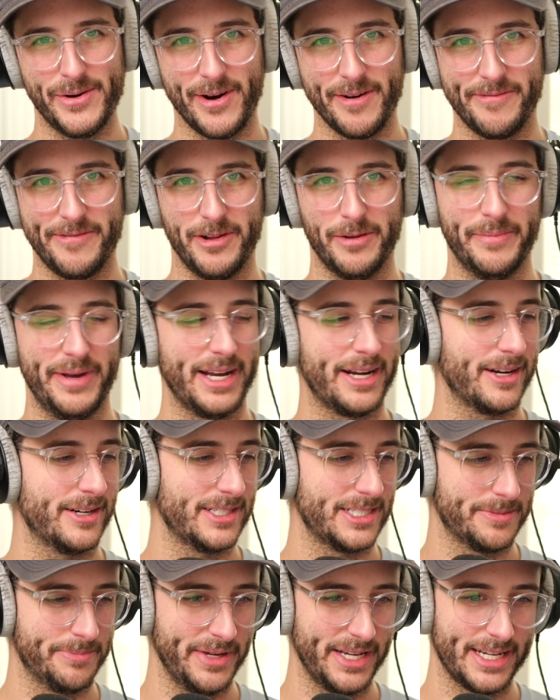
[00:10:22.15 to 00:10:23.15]
are
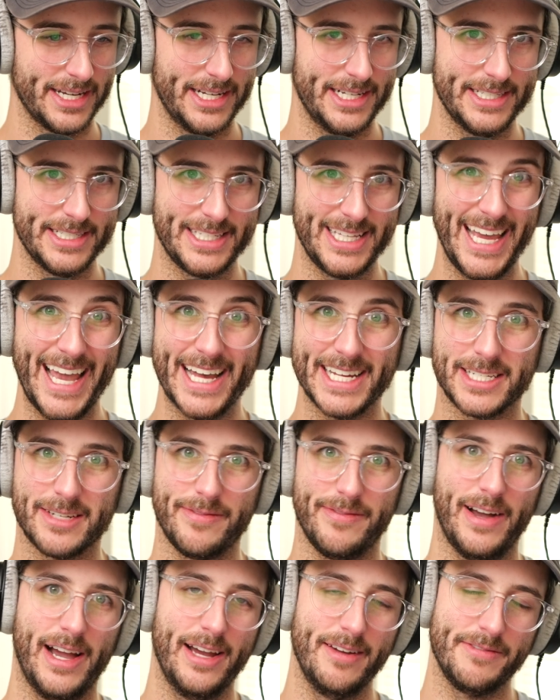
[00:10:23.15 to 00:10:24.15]
filmmakers, because the
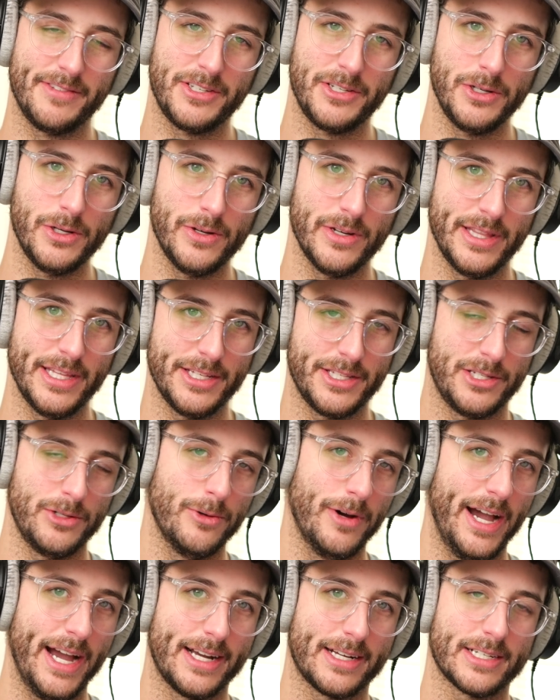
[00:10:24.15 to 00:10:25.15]
S5 II and the
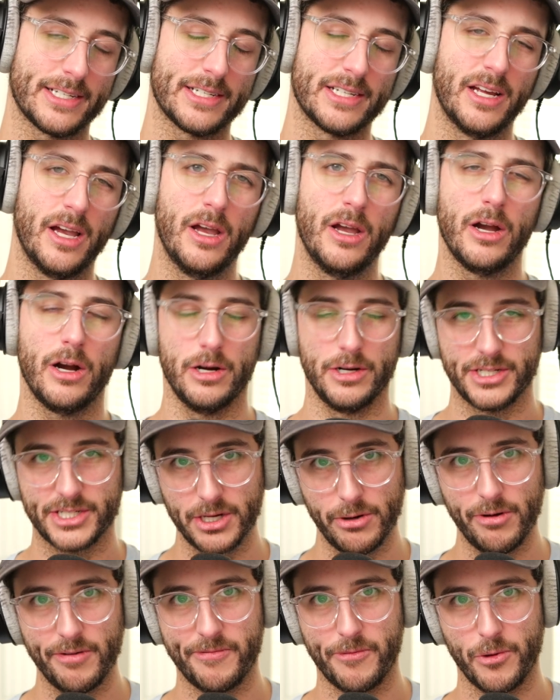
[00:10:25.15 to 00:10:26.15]
2X are
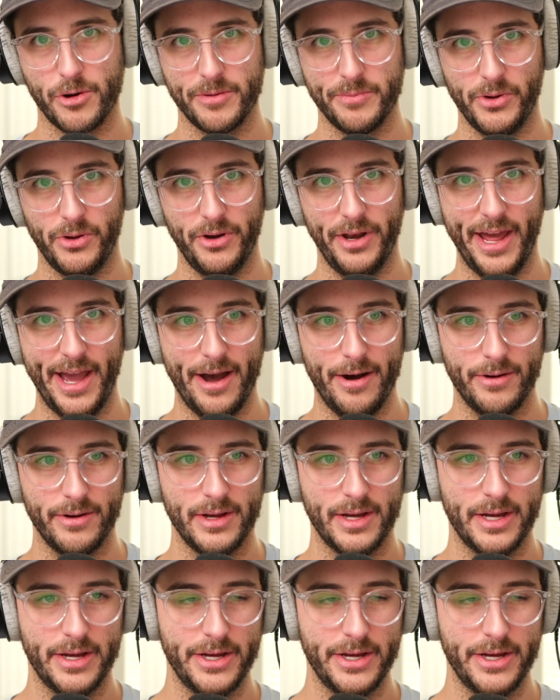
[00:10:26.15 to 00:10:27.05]
so affordable now.